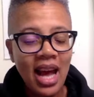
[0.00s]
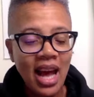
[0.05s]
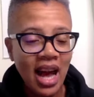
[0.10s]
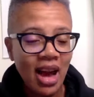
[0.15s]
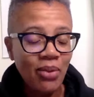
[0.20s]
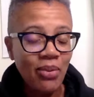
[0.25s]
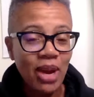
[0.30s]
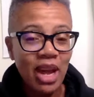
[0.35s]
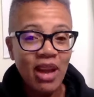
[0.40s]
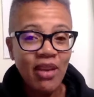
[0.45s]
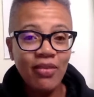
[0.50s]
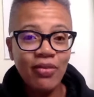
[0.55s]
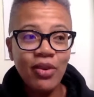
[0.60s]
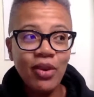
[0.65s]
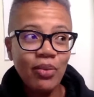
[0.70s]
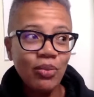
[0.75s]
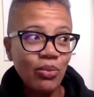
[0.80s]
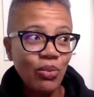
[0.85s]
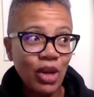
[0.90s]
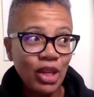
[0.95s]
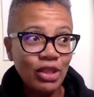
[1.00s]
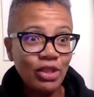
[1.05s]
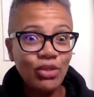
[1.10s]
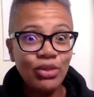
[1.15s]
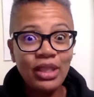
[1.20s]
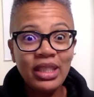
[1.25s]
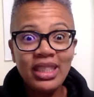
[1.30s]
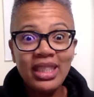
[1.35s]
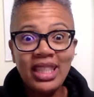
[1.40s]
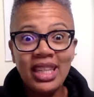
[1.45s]
I ran from one
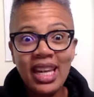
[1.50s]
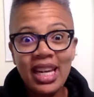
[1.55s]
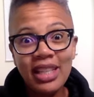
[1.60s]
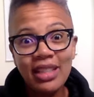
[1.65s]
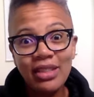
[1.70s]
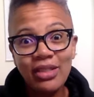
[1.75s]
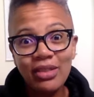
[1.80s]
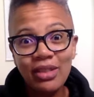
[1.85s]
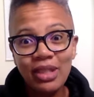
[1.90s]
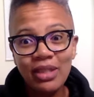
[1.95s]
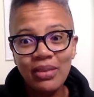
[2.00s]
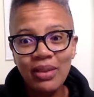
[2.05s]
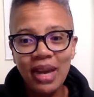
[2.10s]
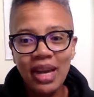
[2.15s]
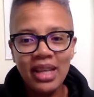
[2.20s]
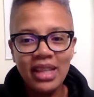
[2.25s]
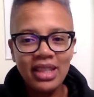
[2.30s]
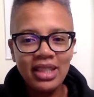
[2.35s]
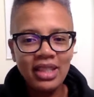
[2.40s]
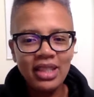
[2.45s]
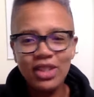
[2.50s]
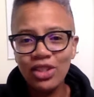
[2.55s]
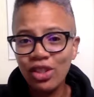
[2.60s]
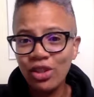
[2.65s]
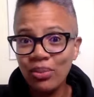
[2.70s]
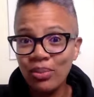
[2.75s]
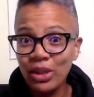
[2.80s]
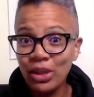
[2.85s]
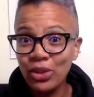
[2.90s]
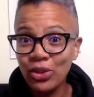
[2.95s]
tree to the next tree, right? Just a
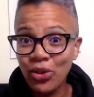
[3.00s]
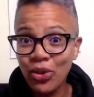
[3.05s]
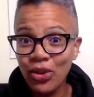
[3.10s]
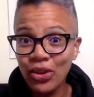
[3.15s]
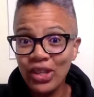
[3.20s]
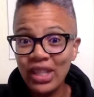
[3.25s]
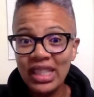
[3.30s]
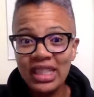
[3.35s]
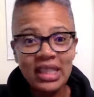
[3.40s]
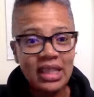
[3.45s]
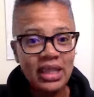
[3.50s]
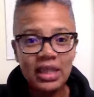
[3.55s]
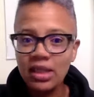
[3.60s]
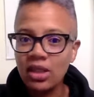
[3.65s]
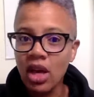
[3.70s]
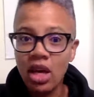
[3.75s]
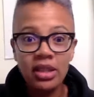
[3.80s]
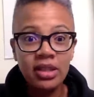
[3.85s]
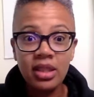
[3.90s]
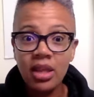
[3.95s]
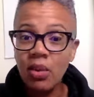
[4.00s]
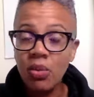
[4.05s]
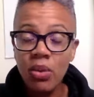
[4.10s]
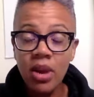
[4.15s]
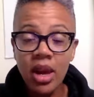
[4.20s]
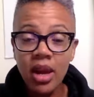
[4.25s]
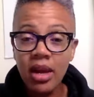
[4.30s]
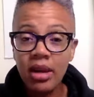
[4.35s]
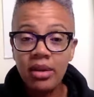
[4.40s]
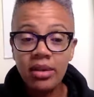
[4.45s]
little bit shorter distance. Start
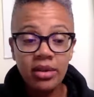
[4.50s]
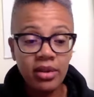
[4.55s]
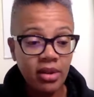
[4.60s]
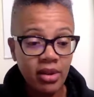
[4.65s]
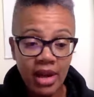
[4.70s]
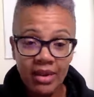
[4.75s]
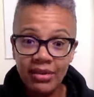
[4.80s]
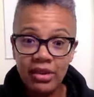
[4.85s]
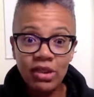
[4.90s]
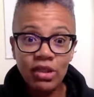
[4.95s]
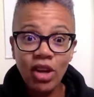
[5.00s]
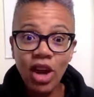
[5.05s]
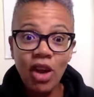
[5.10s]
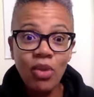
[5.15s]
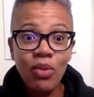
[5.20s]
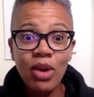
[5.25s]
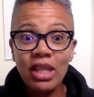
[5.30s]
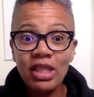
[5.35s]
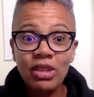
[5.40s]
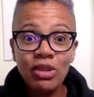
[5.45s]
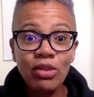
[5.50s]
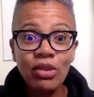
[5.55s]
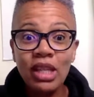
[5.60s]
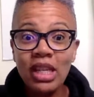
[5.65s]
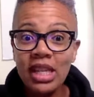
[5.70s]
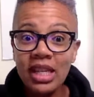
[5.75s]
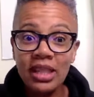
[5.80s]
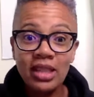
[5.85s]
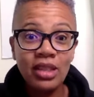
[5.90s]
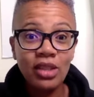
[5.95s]
somewhere. You don't have to start where
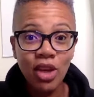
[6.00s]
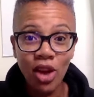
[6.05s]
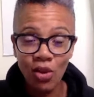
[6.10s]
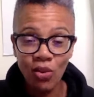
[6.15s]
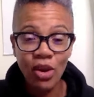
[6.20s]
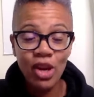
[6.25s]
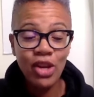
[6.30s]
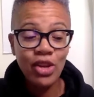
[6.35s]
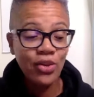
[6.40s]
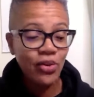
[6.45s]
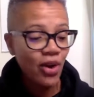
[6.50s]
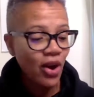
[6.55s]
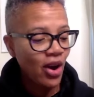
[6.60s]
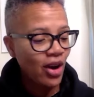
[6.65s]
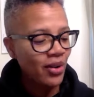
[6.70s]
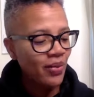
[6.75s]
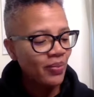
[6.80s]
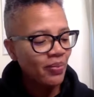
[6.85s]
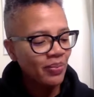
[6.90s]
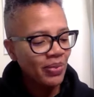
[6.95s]
Suli is. Start where you are.